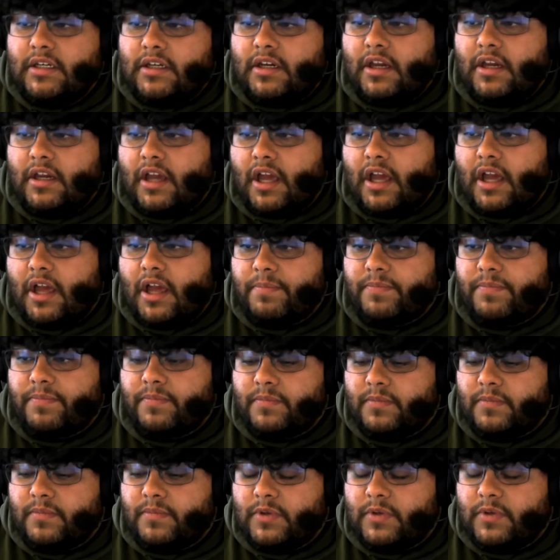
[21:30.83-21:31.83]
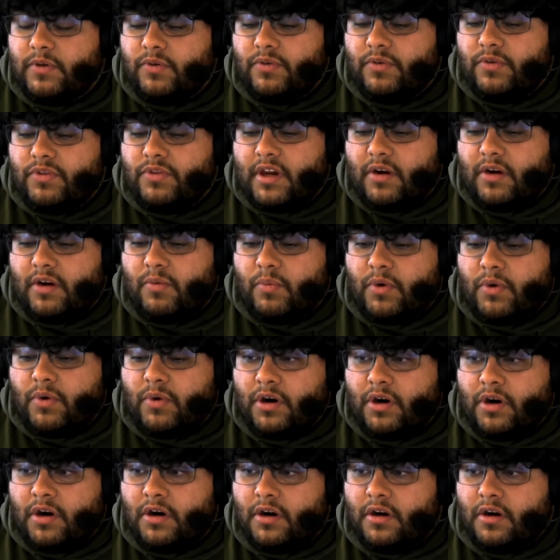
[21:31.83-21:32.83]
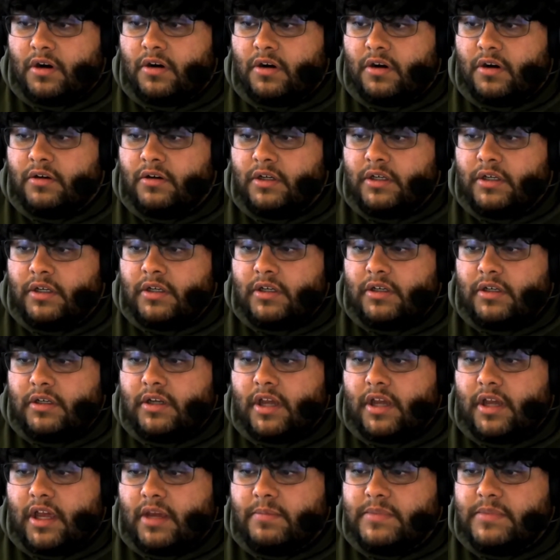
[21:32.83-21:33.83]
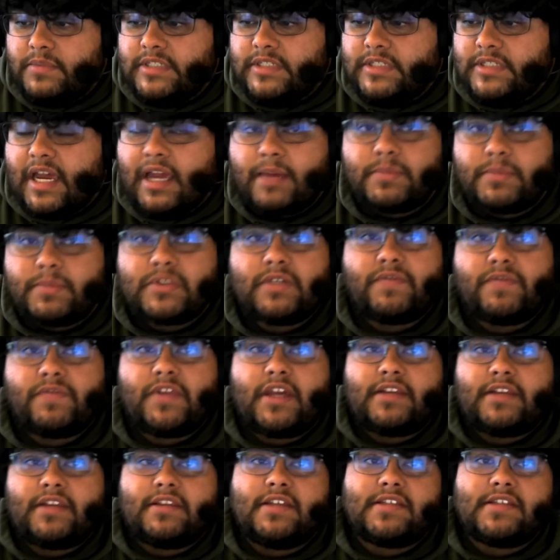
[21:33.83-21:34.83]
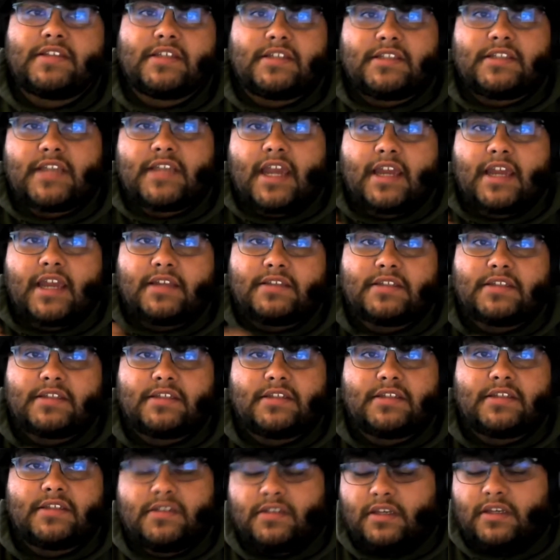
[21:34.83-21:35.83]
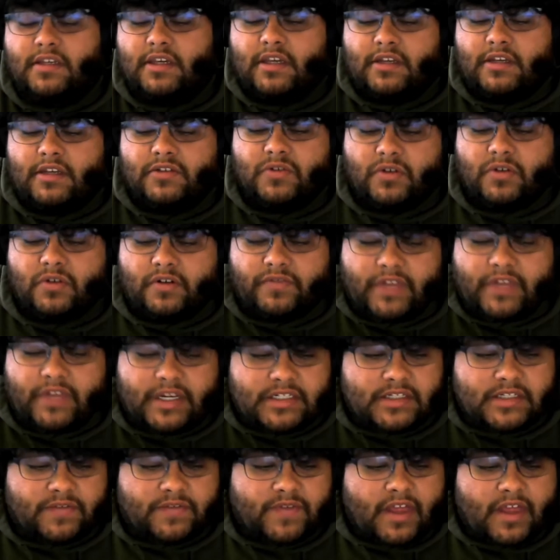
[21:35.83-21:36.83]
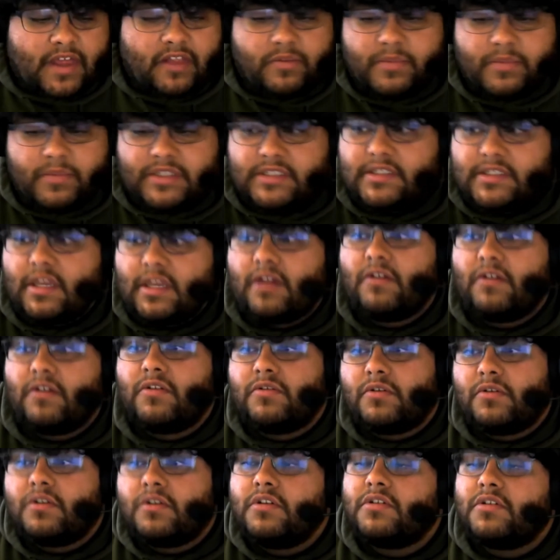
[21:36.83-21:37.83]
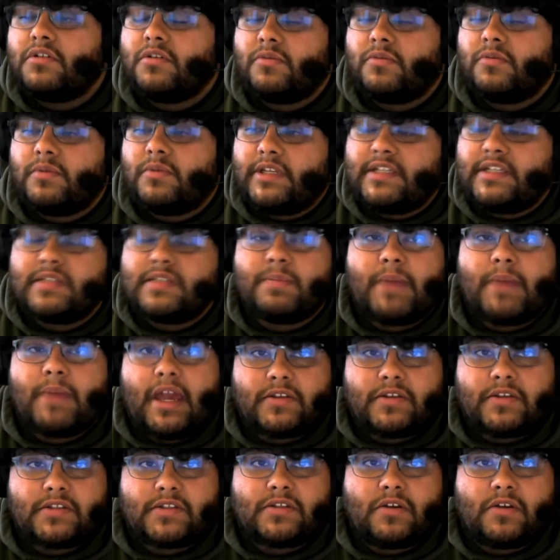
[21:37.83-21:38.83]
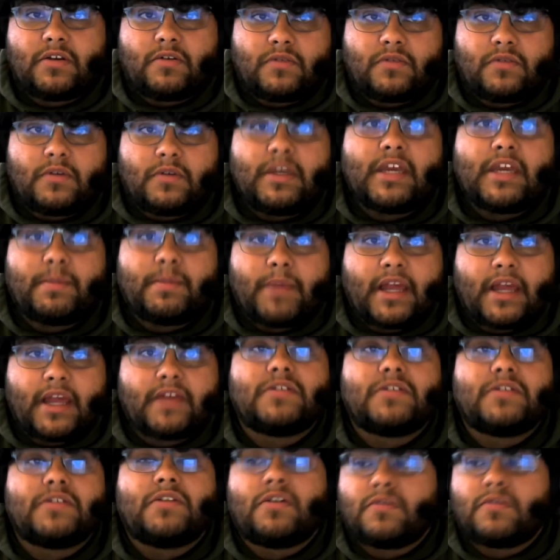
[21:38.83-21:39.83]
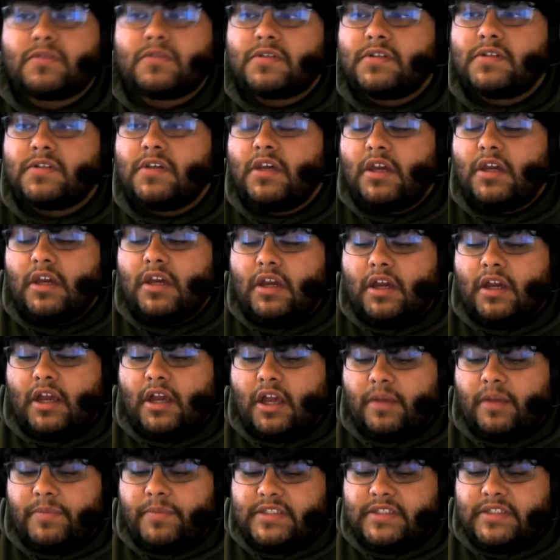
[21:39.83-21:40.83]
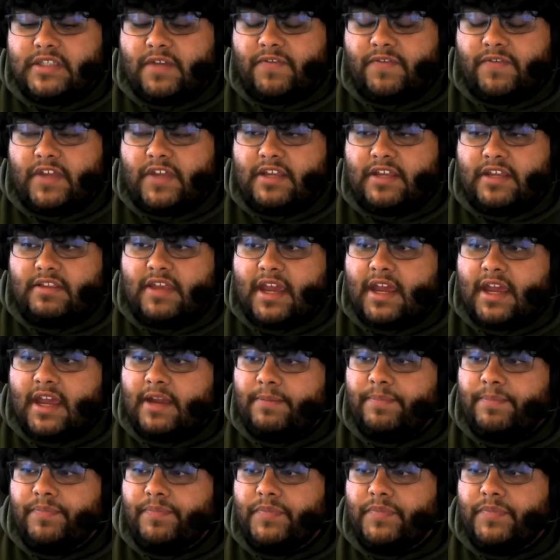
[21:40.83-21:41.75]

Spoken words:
There were times of like this intense sort of like development cycle in order to hit milestones, and stuff like that.